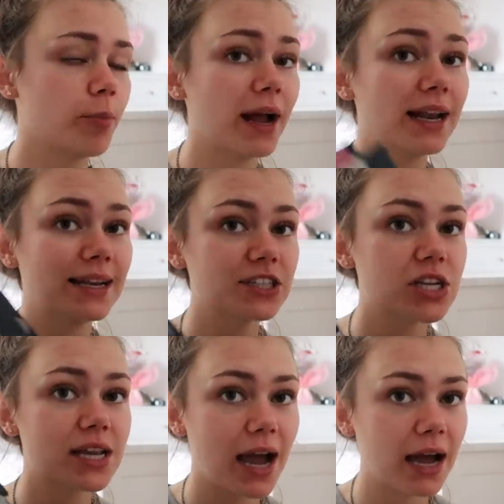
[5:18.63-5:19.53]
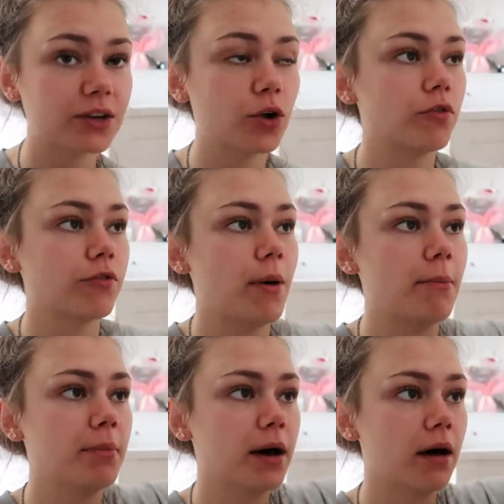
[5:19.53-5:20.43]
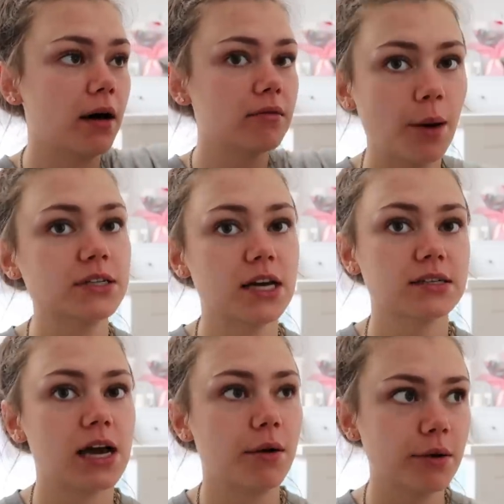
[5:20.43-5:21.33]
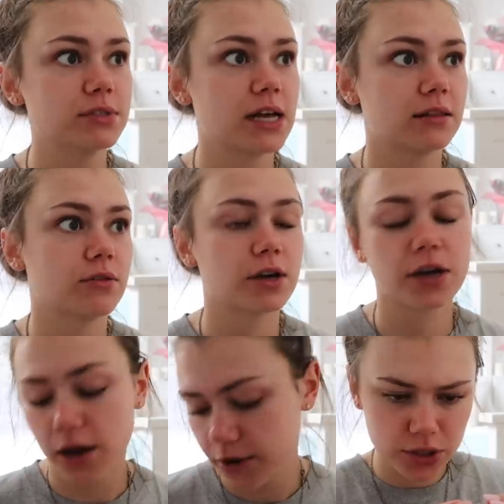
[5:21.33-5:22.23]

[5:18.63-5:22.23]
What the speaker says: but I literally cannot remember how it turned out. It was that long ago.